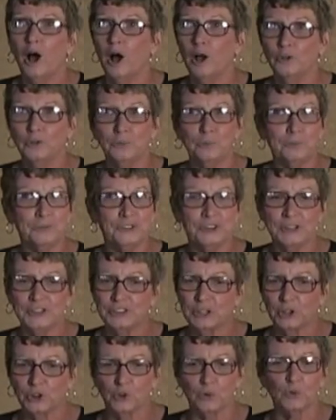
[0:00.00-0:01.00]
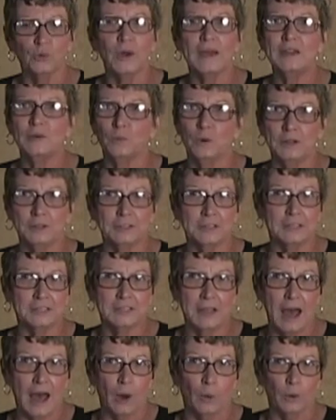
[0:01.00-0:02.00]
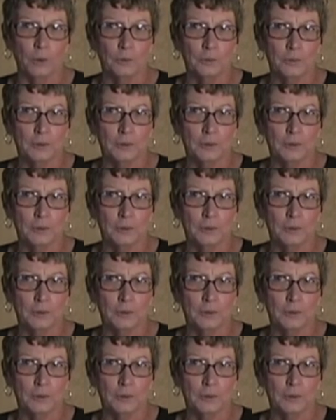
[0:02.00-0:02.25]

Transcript: It's just a great whiskey sour.